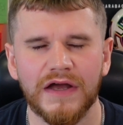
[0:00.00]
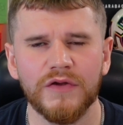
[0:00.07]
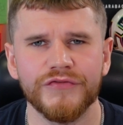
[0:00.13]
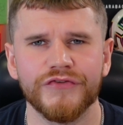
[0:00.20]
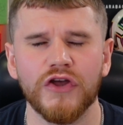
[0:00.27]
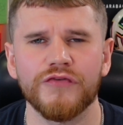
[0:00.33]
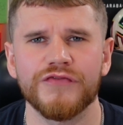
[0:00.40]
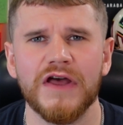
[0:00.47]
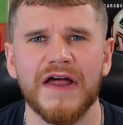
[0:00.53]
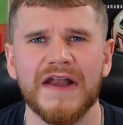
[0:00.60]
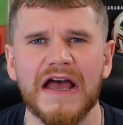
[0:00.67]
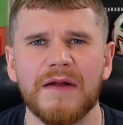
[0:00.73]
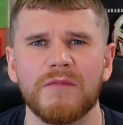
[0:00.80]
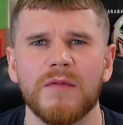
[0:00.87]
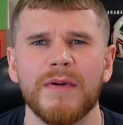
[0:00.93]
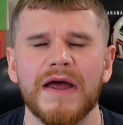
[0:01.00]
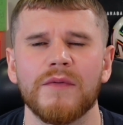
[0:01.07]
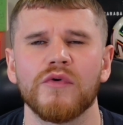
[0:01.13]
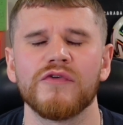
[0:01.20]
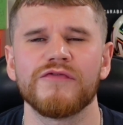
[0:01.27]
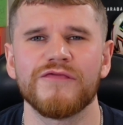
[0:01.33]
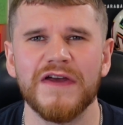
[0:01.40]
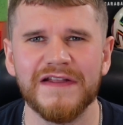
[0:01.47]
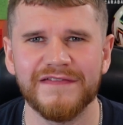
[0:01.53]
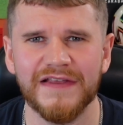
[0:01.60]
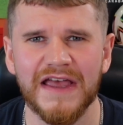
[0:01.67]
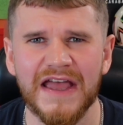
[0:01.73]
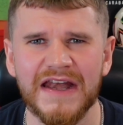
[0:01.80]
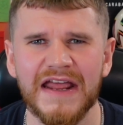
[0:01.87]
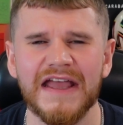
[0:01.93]
Sofyan Amrabat will fit
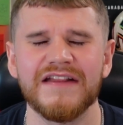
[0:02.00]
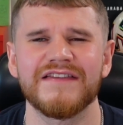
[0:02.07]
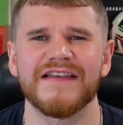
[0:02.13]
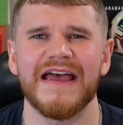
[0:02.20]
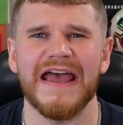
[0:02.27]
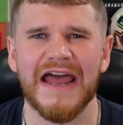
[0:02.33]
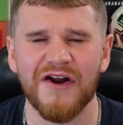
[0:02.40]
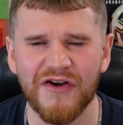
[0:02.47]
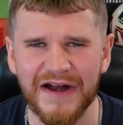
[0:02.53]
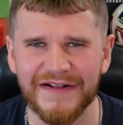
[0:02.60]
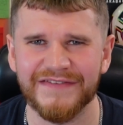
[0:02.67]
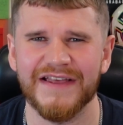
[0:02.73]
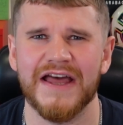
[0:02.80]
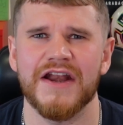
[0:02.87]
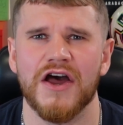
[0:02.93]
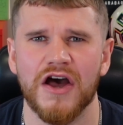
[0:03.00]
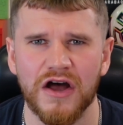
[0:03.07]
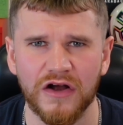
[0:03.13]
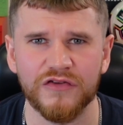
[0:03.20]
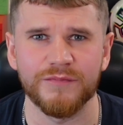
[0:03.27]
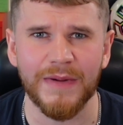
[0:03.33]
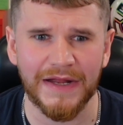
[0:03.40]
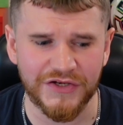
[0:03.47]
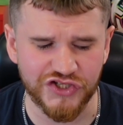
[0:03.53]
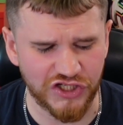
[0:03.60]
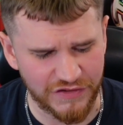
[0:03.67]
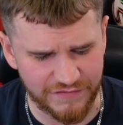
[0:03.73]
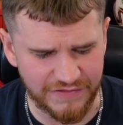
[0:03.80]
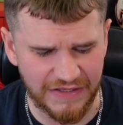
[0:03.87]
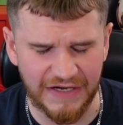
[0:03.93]
into Erik Ten Hag's
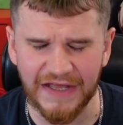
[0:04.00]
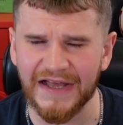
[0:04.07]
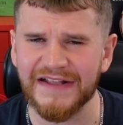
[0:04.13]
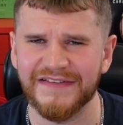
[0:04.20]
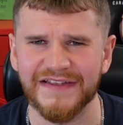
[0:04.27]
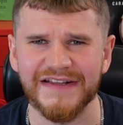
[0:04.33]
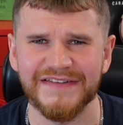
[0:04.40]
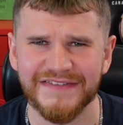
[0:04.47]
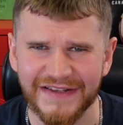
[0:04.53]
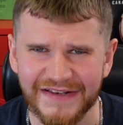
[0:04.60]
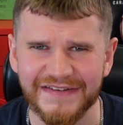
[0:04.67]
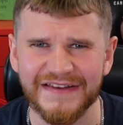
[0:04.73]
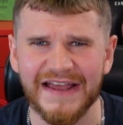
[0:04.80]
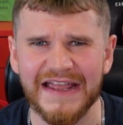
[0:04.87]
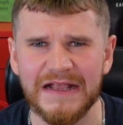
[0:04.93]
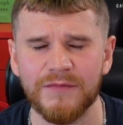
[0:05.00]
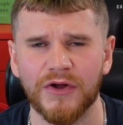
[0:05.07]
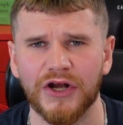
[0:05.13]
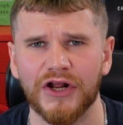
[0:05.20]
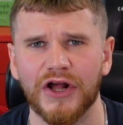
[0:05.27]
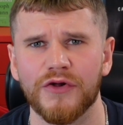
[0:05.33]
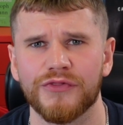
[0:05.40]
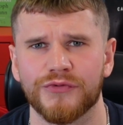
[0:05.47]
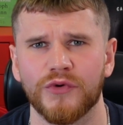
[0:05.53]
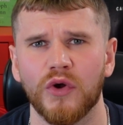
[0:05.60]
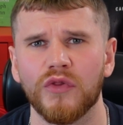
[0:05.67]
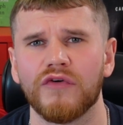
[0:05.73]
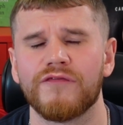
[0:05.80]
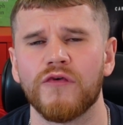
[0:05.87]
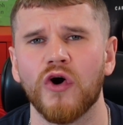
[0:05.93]
Manchester United. Today we're going to go through all
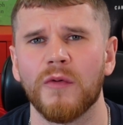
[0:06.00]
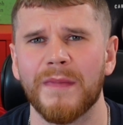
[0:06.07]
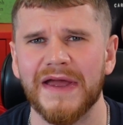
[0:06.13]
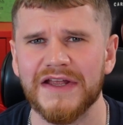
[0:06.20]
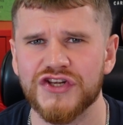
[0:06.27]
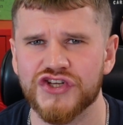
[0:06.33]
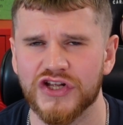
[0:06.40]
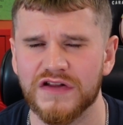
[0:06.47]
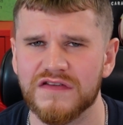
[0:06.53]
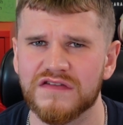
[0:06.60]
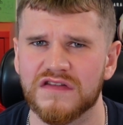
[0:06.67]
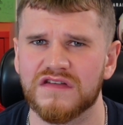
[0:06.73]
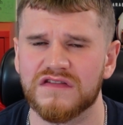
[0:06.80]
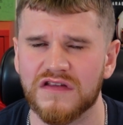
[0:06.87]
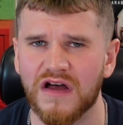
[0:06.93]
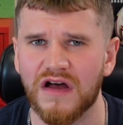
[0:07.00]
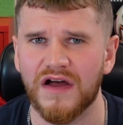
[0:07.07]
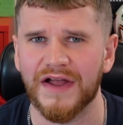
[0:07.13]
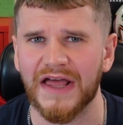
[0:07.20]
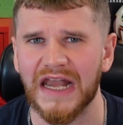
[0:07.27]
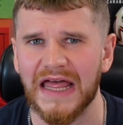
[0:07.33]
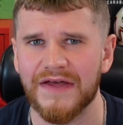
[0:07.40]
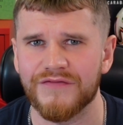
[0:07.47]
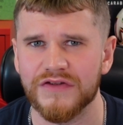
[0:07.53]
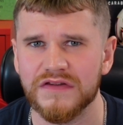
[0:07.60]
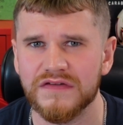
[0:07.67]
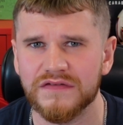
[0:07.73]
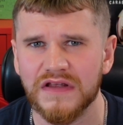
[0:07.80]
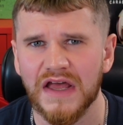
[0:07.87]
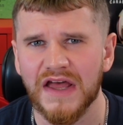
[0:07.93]
the formations, the starting
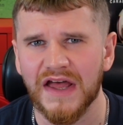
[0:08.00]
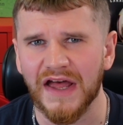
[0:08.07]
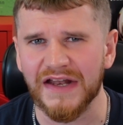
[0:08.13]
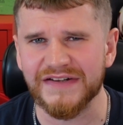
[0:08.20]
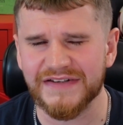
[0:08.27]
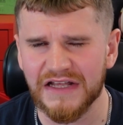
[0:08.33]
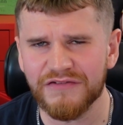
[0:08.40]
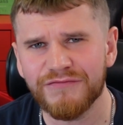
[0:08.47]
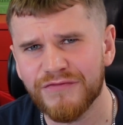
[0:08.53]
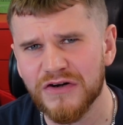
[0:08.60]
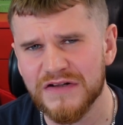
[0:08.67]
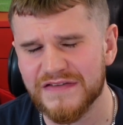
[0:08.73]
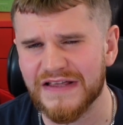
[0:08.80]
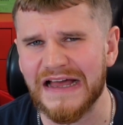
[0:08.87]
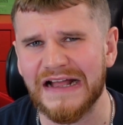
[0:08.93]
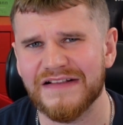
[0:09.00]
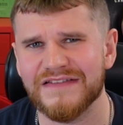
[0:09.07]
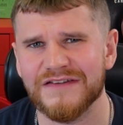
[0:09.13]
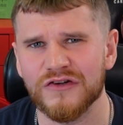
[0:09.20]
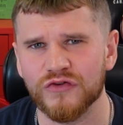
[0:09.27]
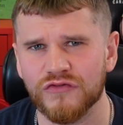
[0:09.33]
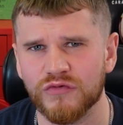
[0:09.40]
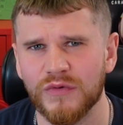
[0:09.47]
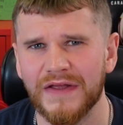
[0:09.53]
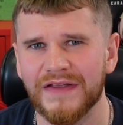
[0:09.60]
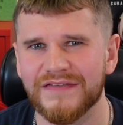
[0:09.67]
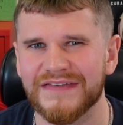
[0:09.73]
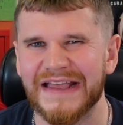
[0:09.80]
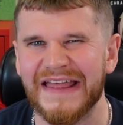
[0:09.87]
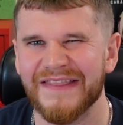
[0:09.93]
11s and different tactical tweaks
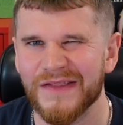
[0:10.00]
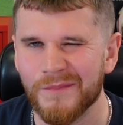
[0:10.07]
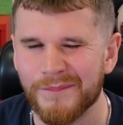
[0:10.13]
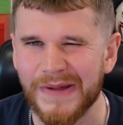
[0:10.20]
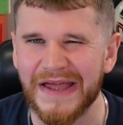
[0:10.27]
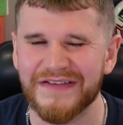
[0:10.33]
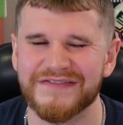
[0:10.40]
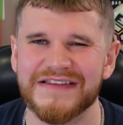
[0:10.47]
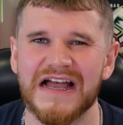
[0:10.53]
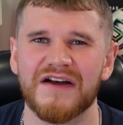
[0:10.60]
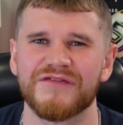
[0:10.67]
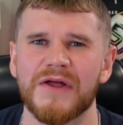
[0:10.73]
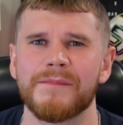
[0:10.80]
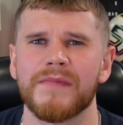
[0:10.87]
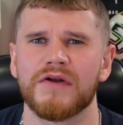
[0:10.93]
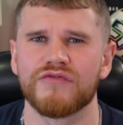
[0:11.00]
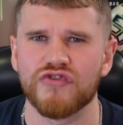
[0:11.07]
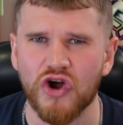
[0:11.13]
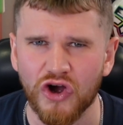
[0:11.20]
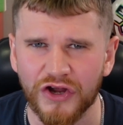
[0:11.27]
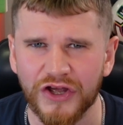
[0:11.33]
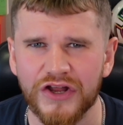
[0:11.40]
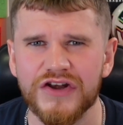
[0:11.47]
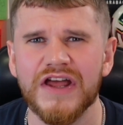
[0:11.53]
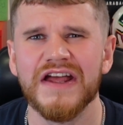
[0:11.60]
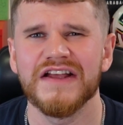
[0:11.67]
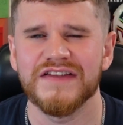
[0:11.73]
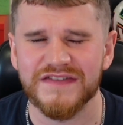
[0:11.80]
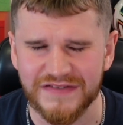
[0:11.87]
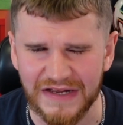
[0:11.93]
to get the best out of the Moroccan
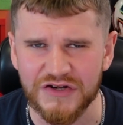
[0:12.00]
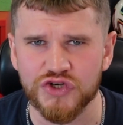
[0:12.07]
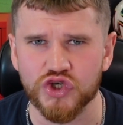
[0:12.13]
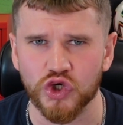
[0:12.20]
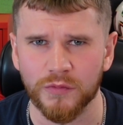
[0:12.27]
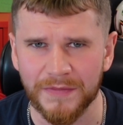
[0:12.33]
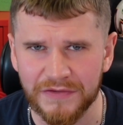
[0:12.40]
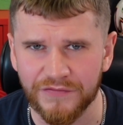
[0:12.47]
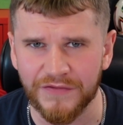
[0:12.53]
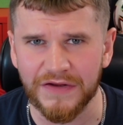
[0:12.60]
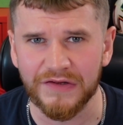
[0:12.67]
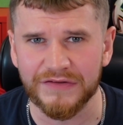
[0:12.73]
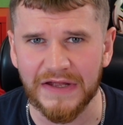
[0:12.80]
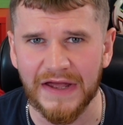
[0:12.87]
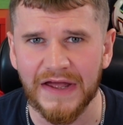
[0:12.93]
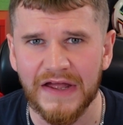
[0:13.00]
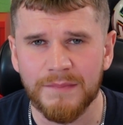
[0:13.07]
central midfielder.